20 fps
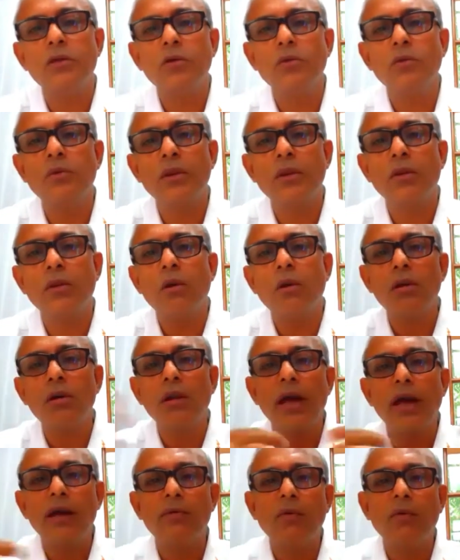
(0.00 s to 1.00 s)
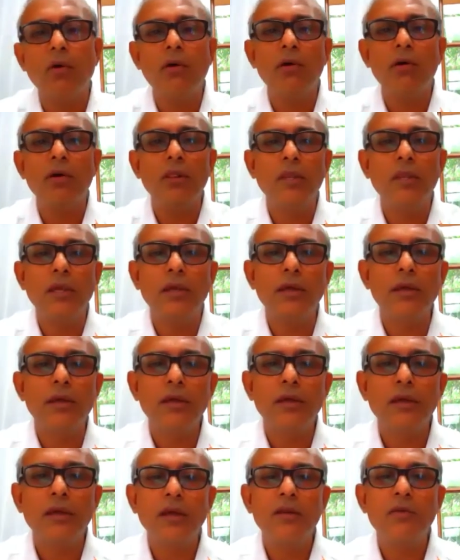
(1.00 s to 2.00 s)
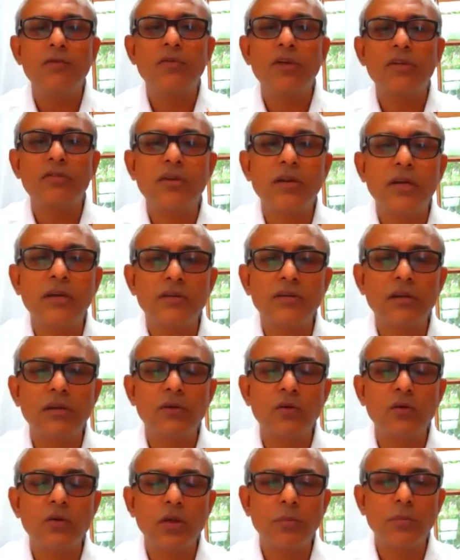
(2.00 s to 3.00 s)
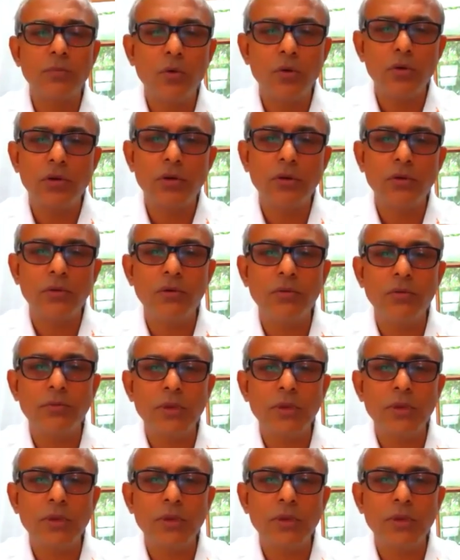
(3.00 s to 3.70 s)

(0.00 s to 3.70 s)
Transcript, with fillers: you will not have all the infrastructure to support you,